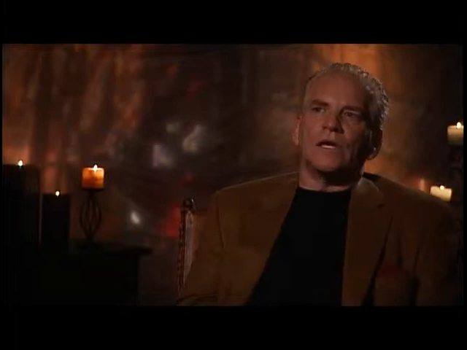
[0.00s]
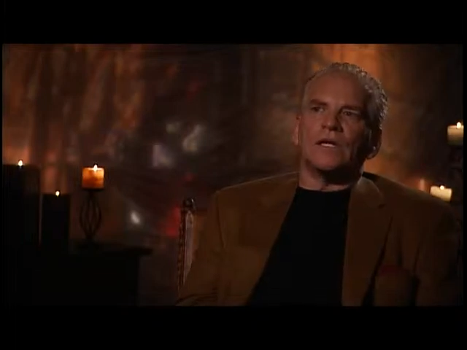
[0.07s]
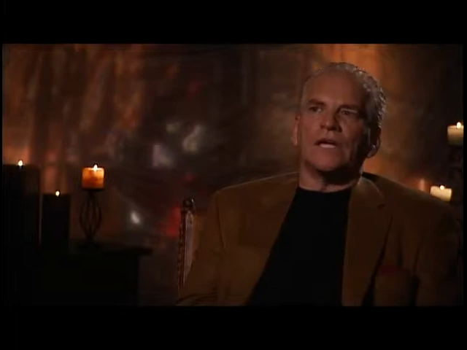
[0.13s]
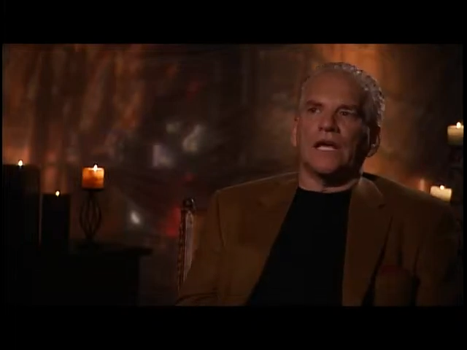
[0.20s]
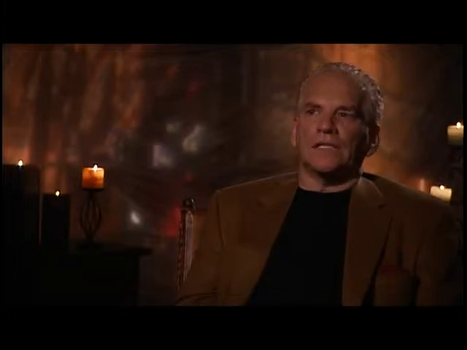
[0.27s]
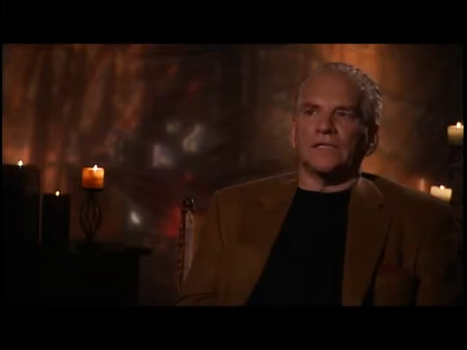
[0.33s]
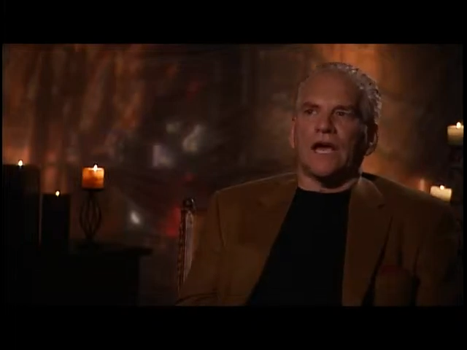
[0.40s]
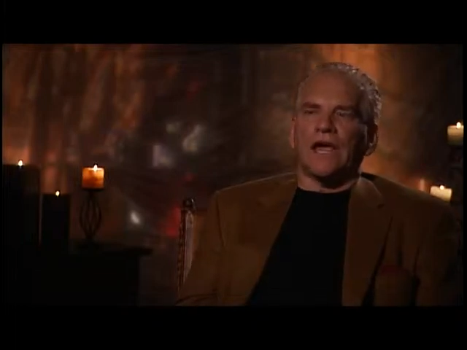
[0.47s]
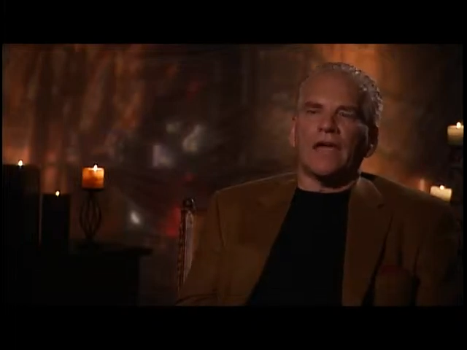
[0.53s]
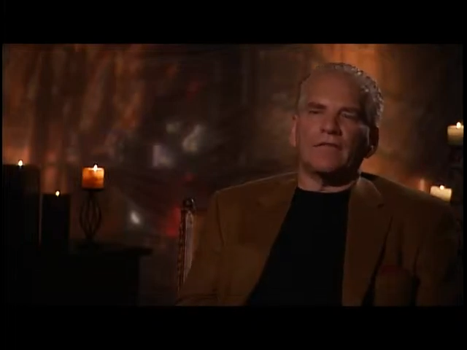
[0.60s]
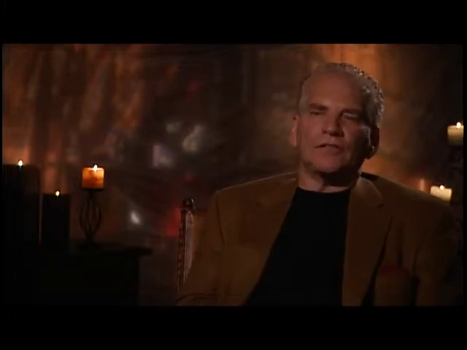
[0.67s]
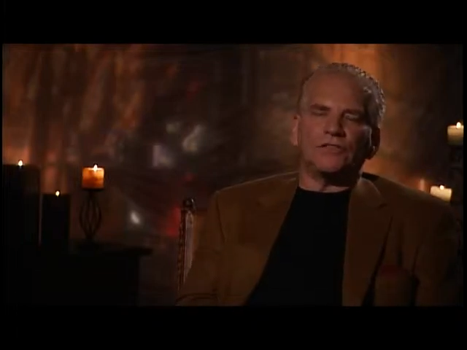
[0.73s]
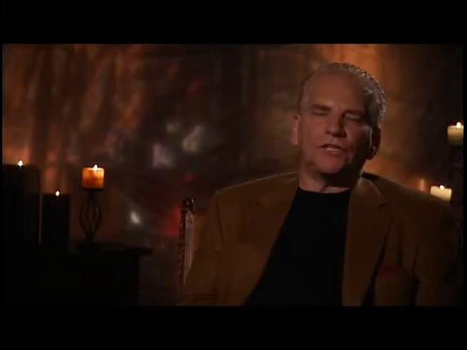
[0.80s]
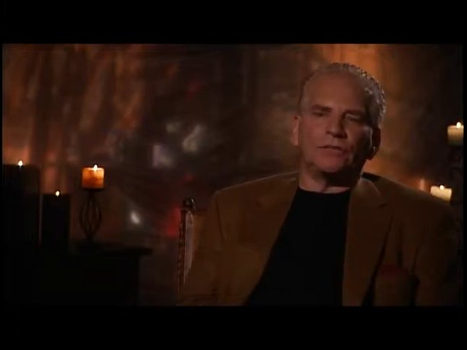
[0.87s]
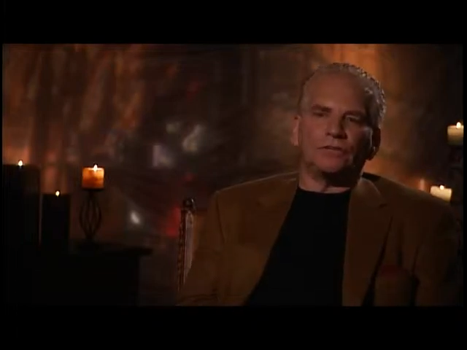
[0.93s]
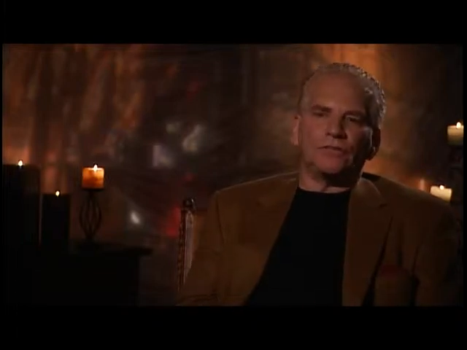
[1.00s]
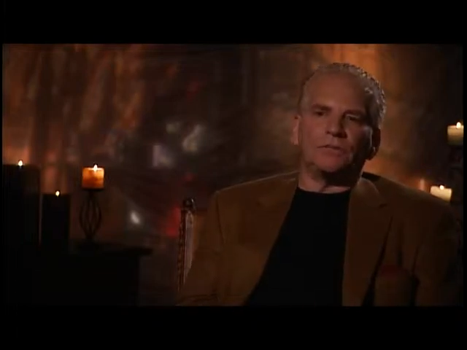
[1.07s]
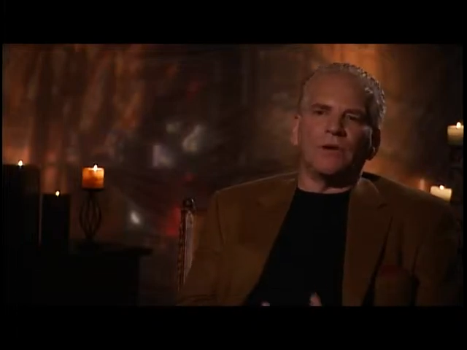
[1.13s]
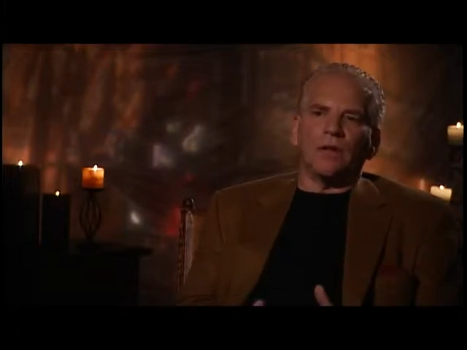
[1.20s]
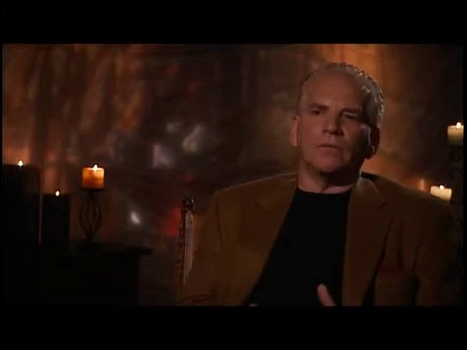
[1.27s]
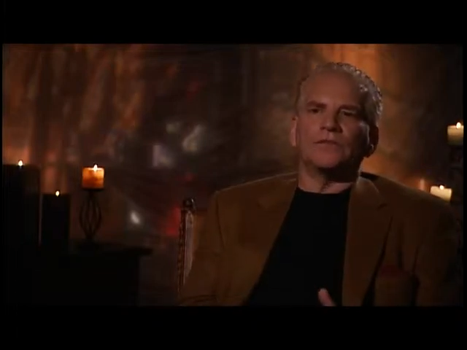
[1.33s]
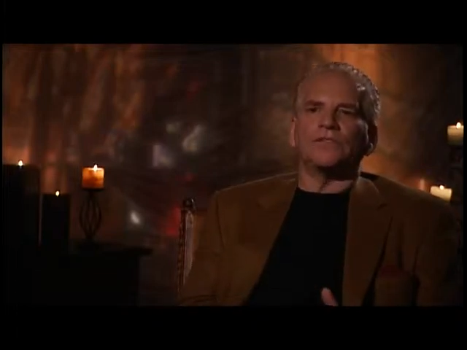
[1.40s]
Yes, I have a children's
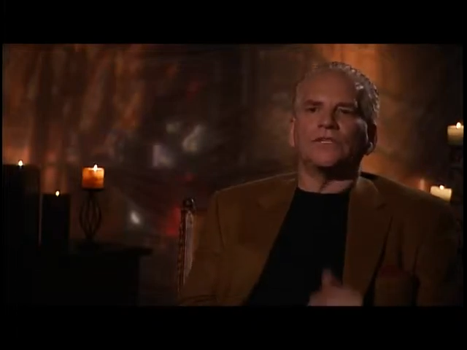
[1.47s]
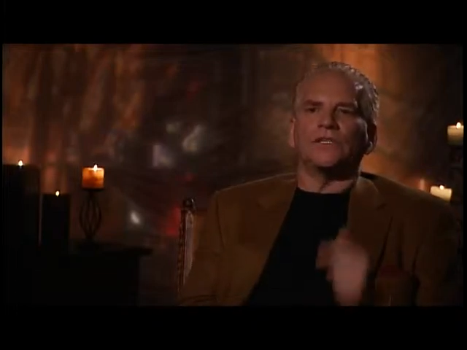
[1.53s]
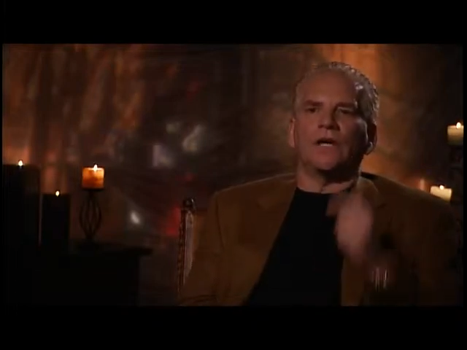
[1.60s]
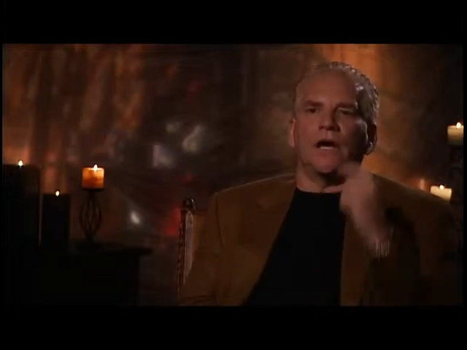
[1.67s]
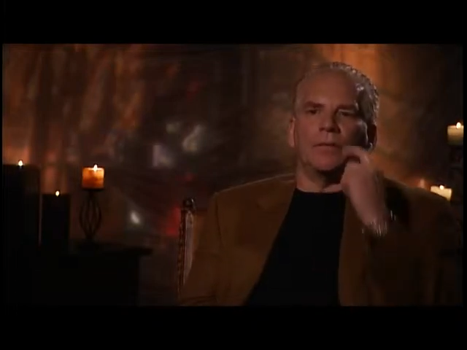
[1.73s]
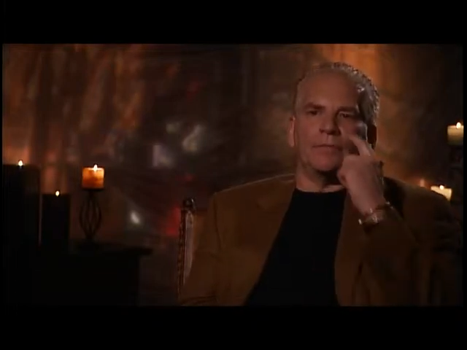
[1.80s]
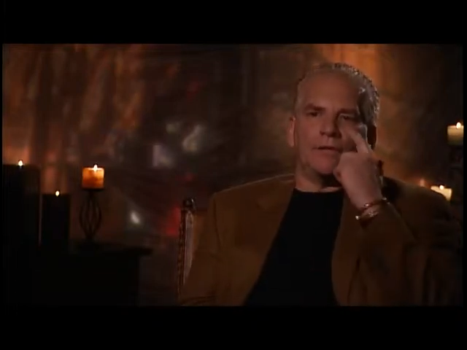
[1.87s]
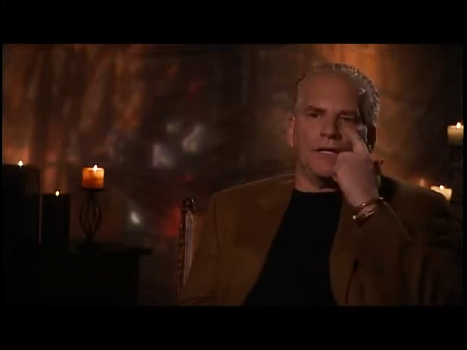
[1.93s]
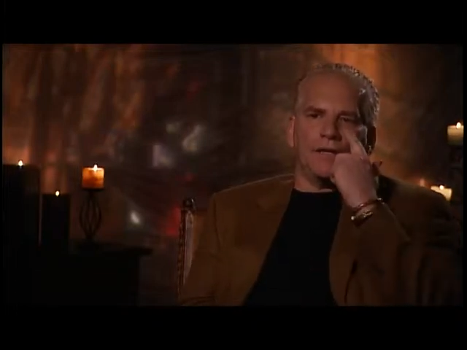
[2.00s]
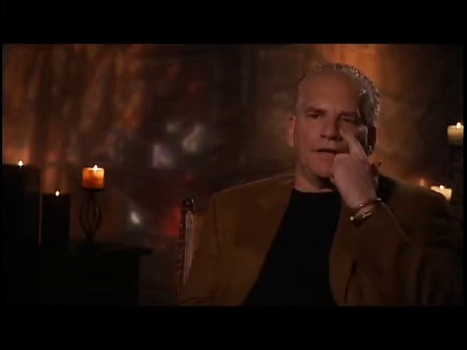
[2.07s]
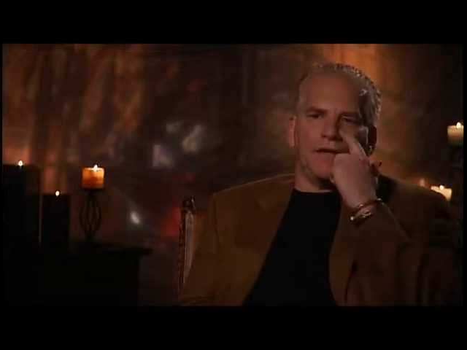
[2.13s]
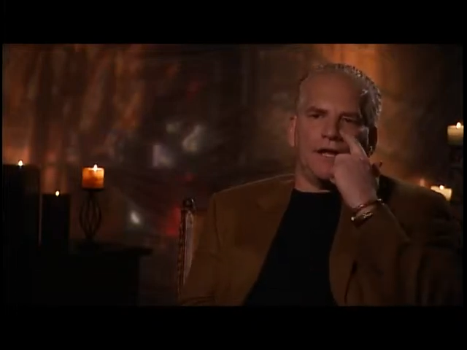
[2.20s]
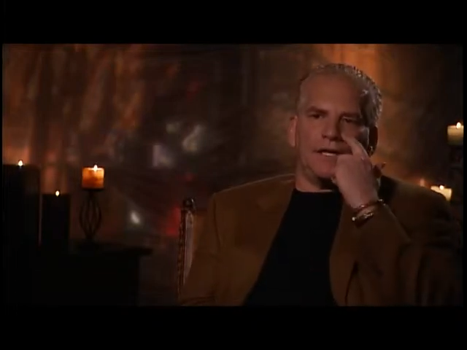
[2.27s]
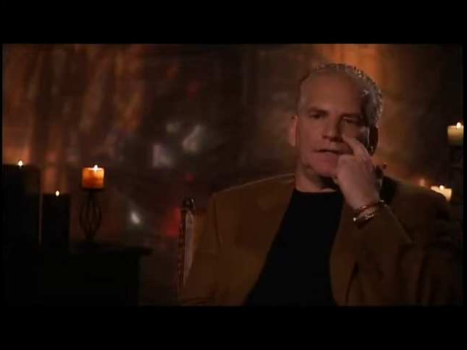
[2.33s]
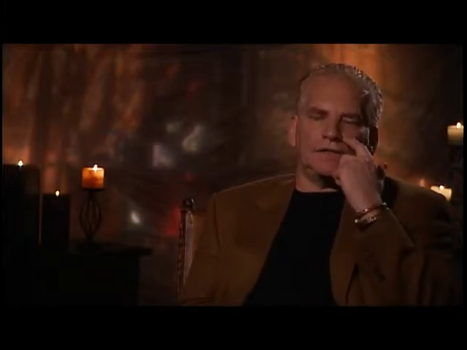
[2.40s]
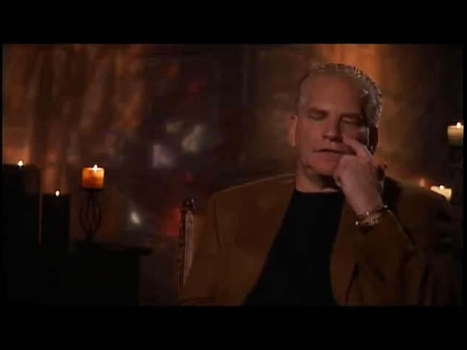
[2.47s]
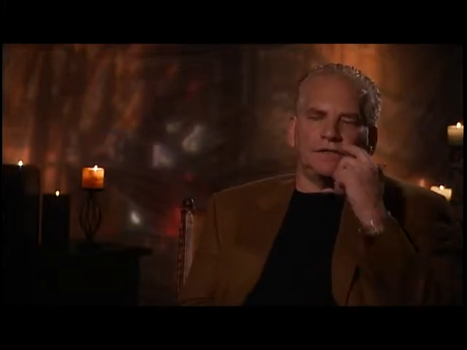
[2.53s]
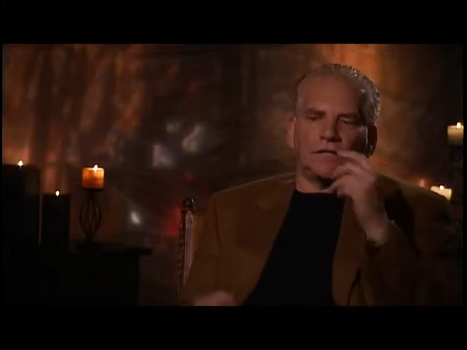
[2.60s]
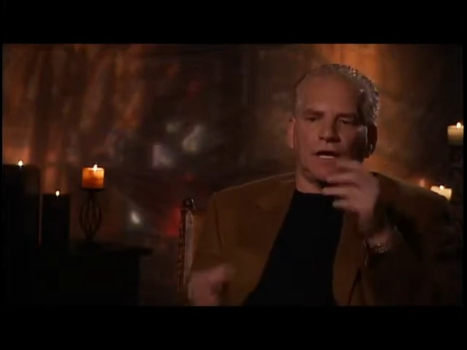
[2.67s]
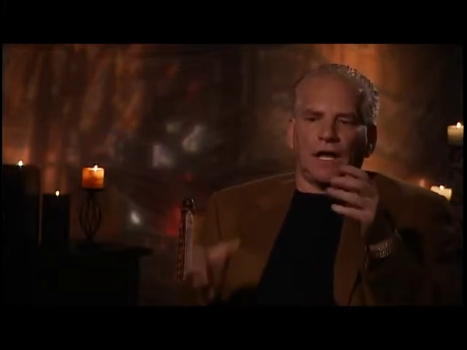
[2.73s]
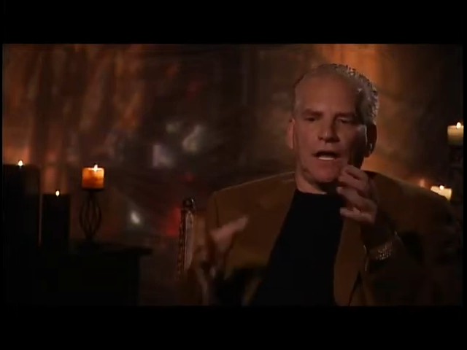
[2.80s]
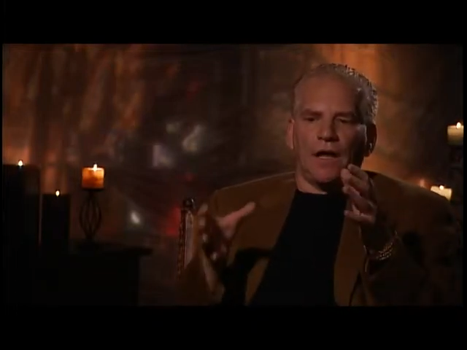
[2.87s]
publishing company that's
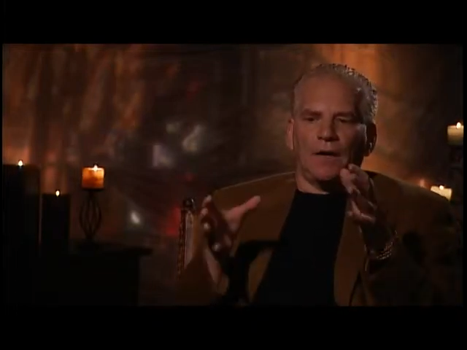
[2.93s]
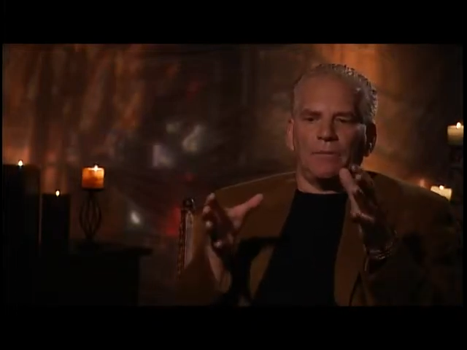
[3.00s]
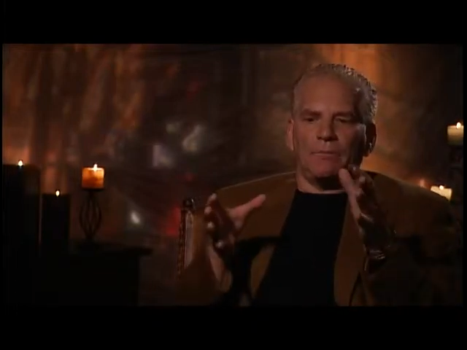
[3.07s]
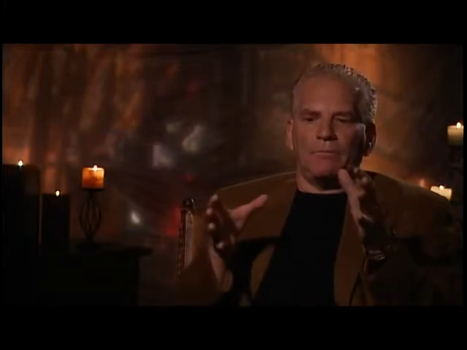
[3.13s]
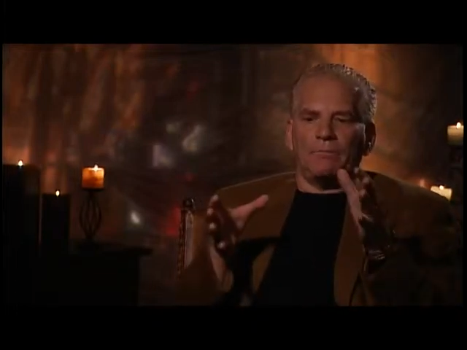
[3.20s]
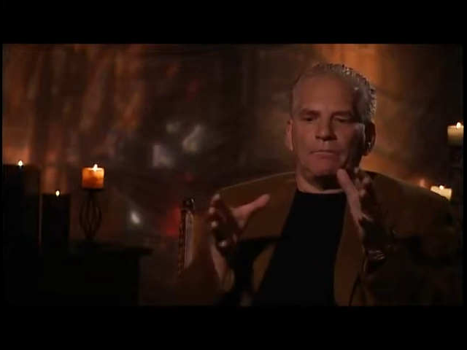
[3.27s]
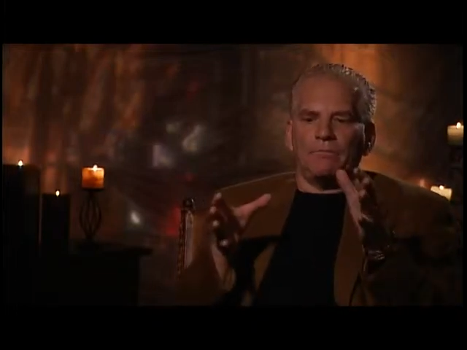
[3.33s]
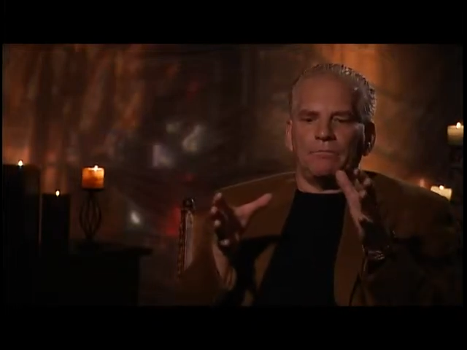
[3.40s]
um,